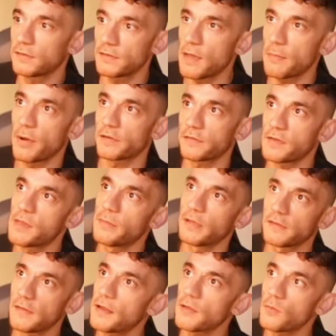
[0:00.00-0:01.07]
step-by-step,
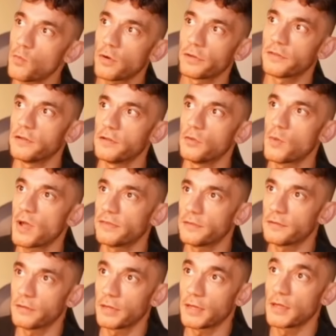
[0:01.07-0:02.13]
exactly what to do, when to
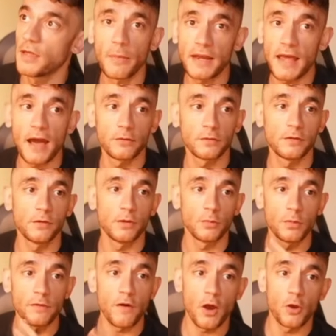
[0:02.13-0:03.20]
do it, and how to do it
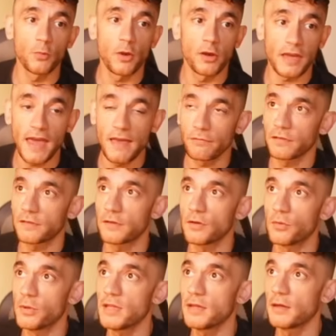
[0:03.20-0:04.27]
with homework every
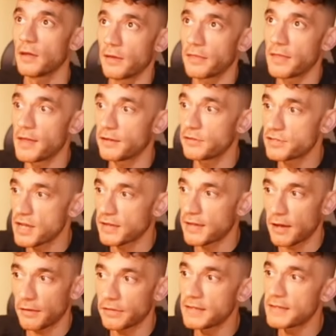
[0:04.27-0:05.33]
single week, then check
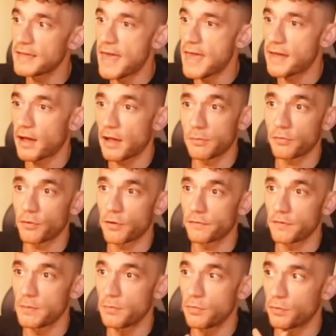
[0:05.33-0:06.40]
out the A I
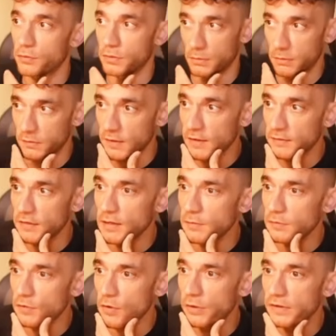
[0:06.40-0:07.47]
Profit Boardroom. So let's keep
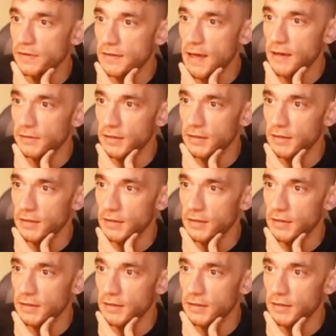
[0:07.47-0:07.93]
scrolling down